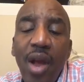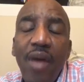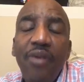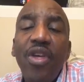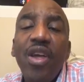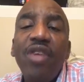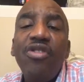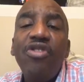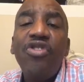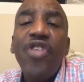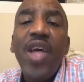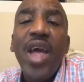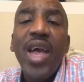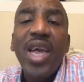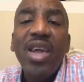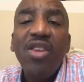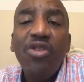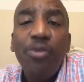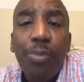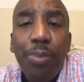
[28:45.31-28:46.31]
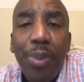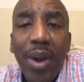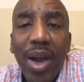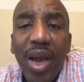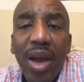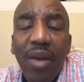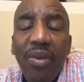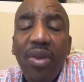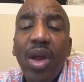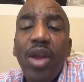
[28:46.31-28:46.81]
This thing is
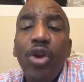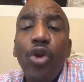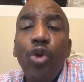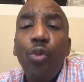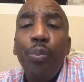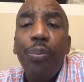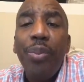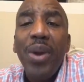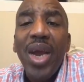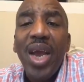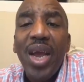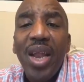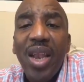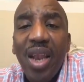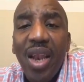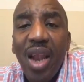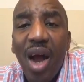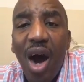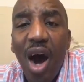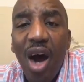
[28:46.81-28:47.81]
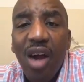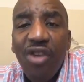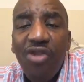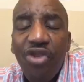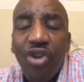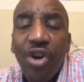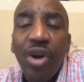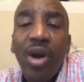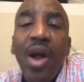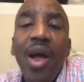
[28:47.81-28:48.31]
bigger than you being an
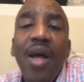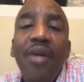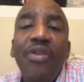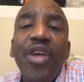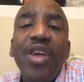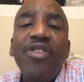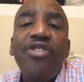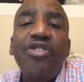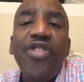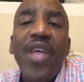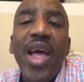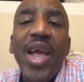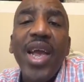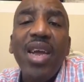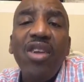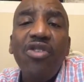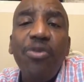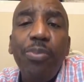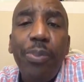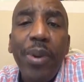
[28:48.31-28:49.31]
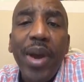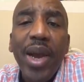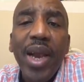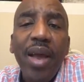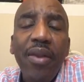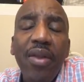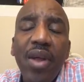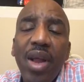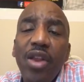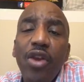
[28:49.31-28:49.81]
usher. This thing is
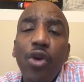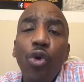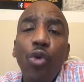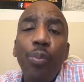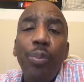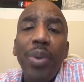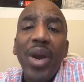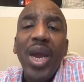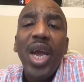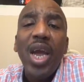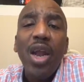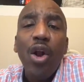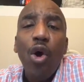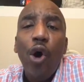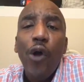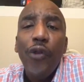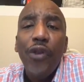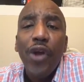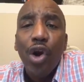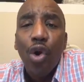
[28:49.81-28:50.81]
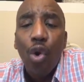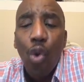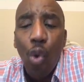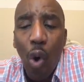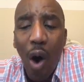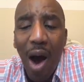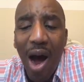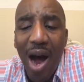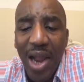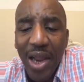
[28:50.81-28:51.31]
bigger than you being on the
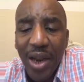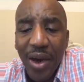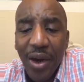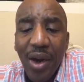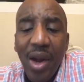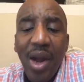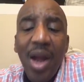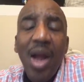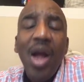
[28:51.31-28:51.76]
choir.